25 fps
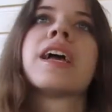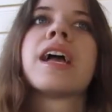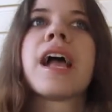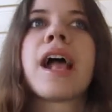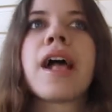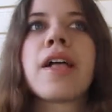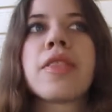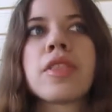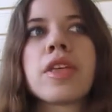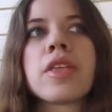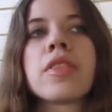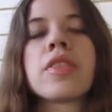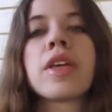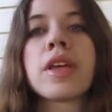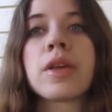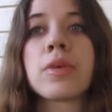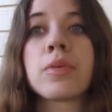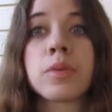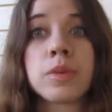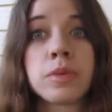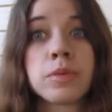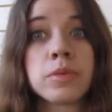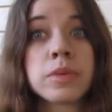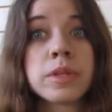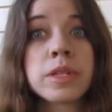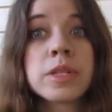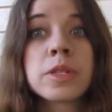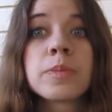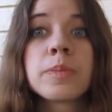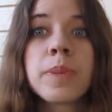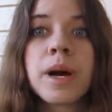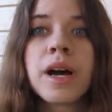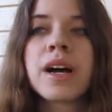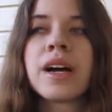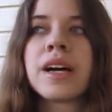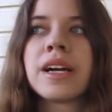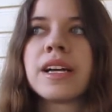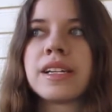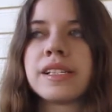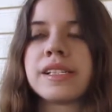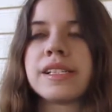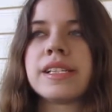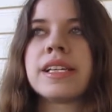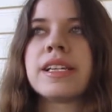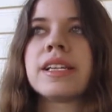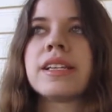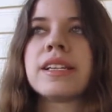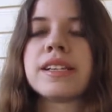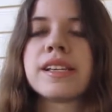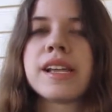And then they would respond,
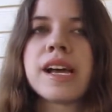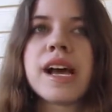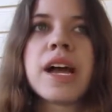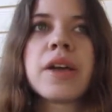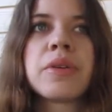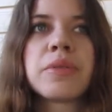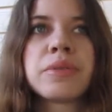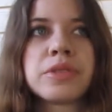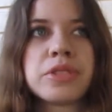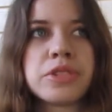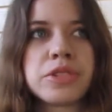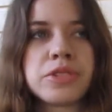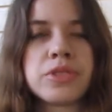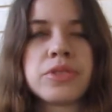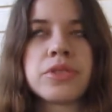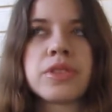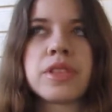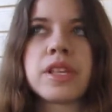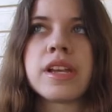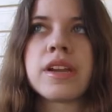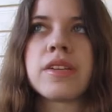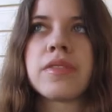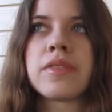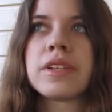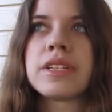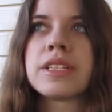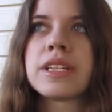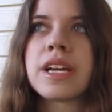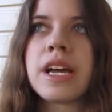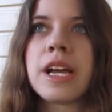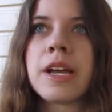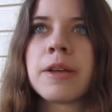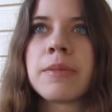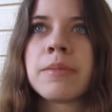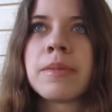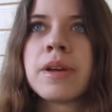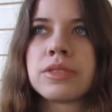and I would just do that every time.